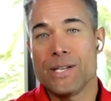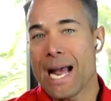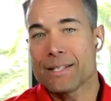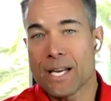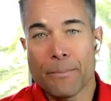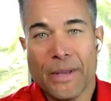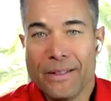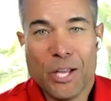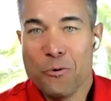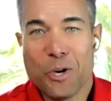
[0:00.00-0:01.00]
not something
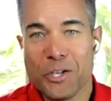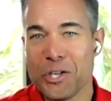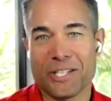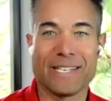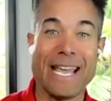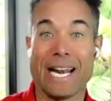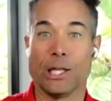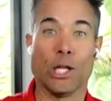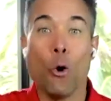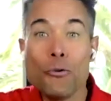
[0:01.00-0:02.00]
that you can just get a
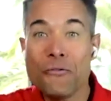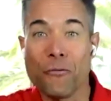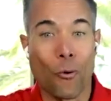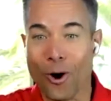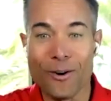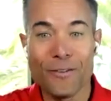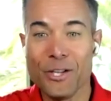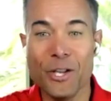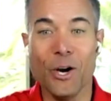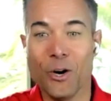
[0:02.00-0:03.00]
loan for,
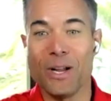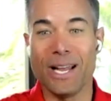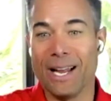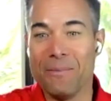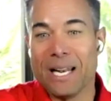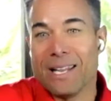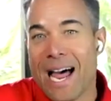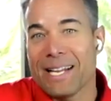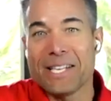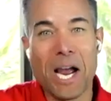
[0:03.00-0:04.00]
you know, I mean, a
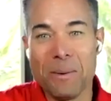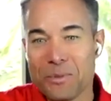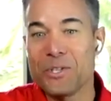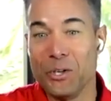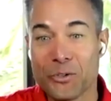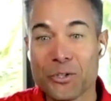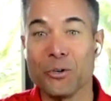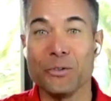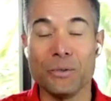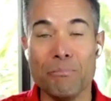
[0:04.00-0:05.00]
lot of times, you know,
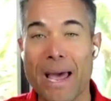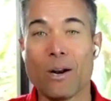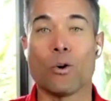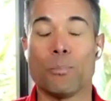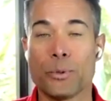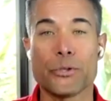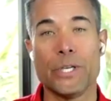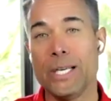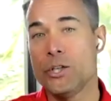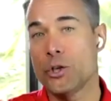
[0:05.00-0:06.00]
certain medical
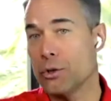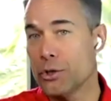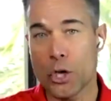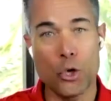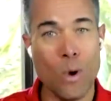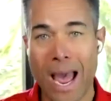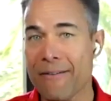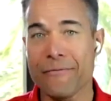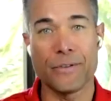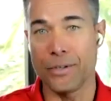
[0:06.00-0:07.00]
procedures, you
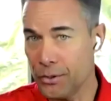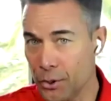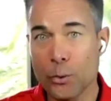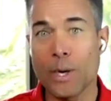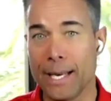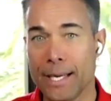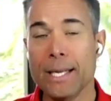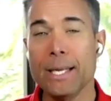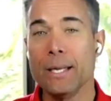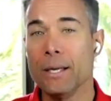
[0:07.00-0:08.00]
have to do it,
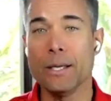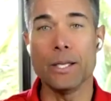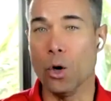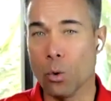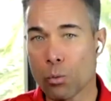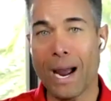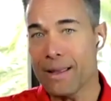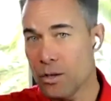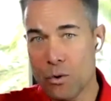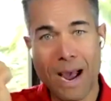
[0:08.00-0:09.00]
you know,
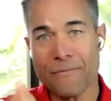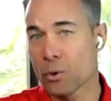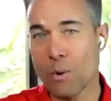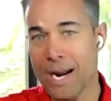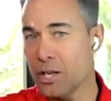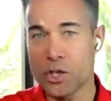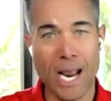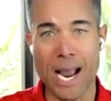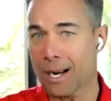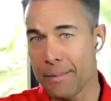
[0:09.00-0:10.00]
you have to write a
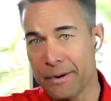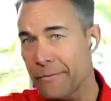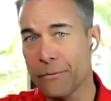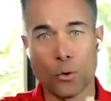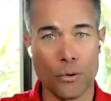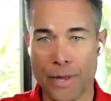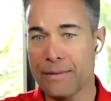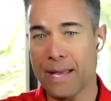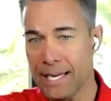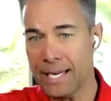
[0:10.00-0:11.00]
check. I mean,
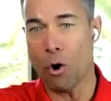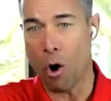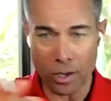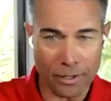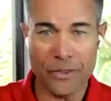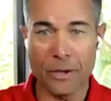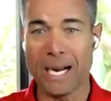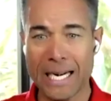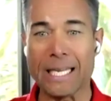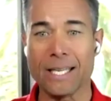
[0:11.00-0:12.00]
they need all of the money.